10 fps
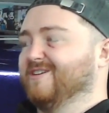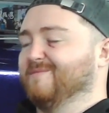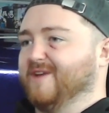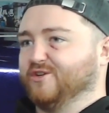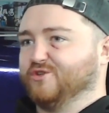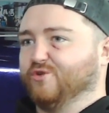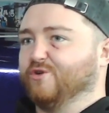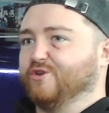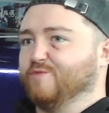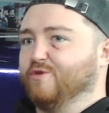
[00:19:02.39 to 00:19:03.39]
Make
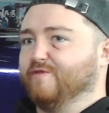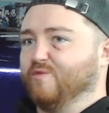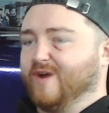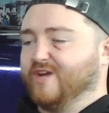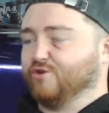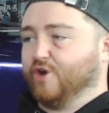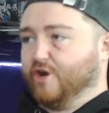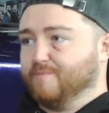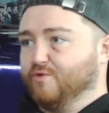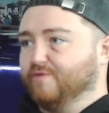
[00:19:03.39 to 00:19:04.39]
sure you move in ways you're going
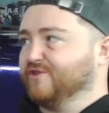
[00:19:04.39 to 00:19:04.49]
to move